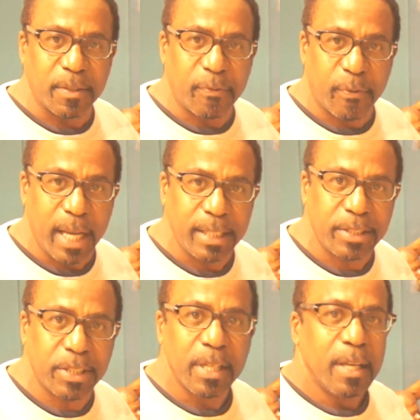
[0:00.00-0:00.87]
the
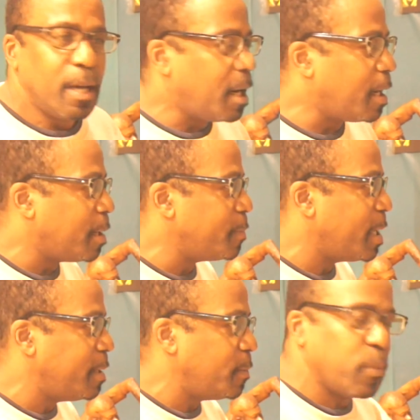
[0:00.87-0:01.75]
French,
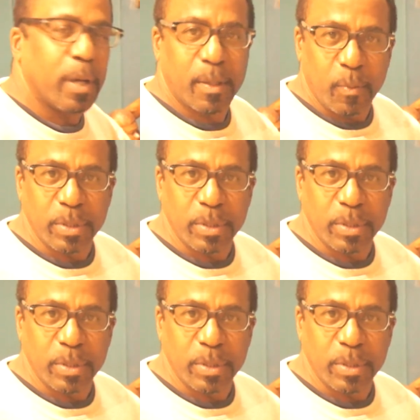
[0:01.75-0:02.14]
in what